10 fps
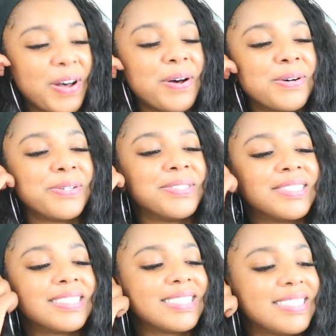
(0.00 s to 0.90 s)

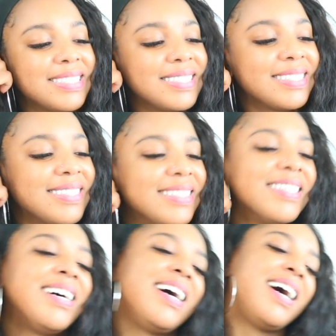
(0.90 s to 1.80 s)
phone.
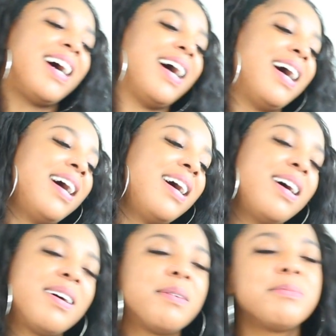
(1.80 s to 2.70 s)

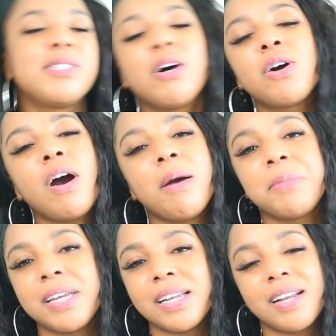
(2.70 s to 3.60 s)
Don't call
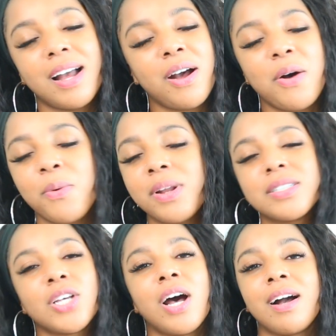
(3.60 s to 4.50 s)
me. I don't
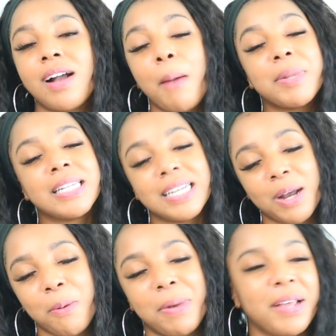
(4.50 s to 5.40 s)
want to talk. I'm a
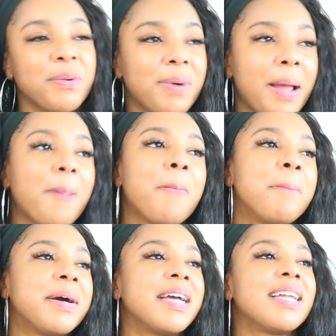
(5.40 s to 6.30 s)
Leo, by the way,
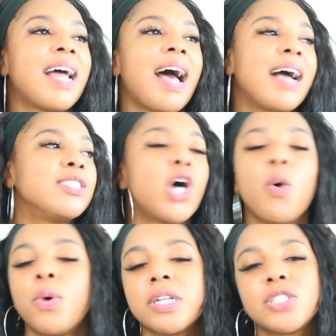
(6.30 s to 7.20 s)
but I
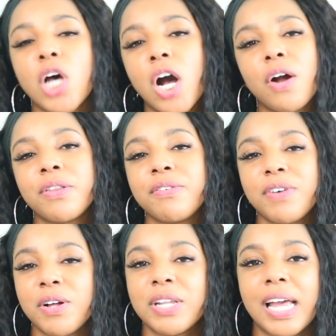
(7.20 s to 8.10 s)
don't want to talk on the
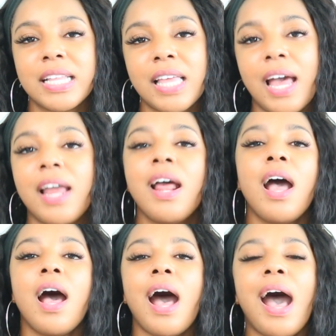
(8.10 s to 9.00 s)
phone like that.
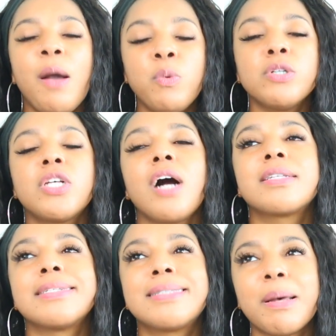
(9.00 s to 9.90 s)
I will
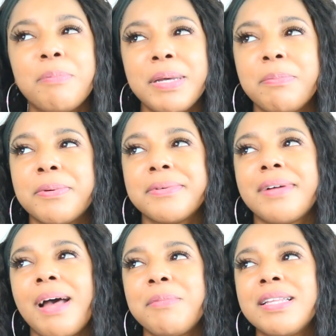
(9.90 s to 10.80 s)
talk to some
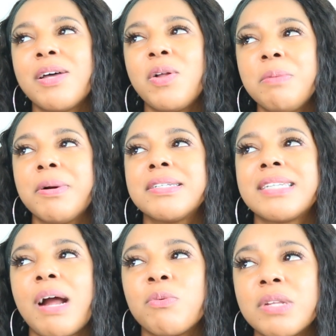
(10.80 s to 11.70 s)
people. I mean, the only
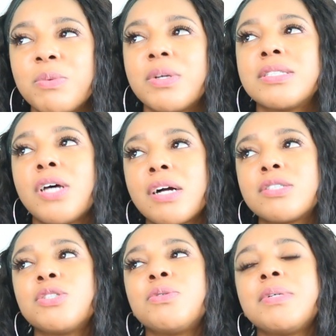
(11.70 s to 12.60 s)
person I really want to
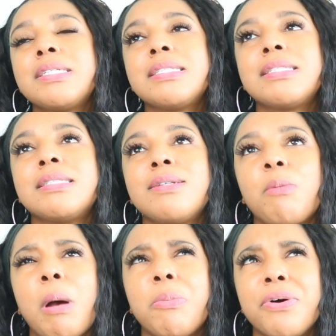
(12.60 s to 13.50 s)
talk to is, you
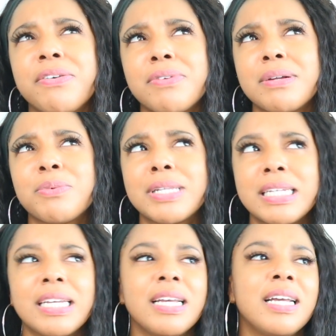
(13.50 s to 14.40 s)
know, my boyfriend, really.